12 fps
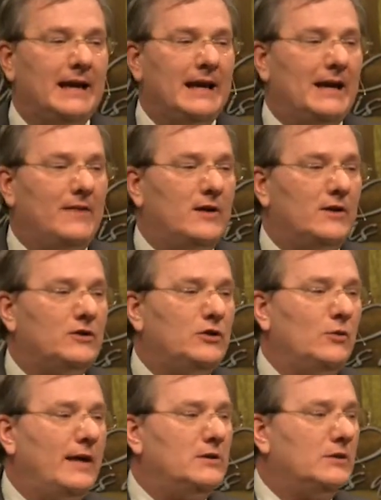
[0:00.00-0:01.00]
And there are
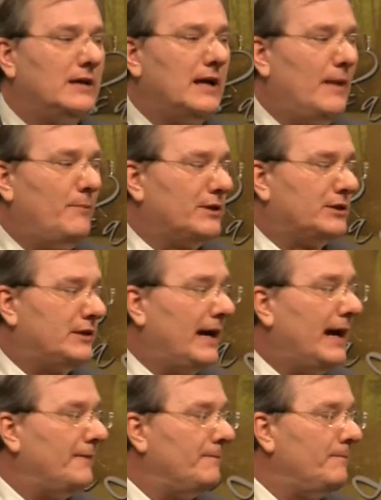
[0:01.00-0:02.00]
two ways to accomplish that.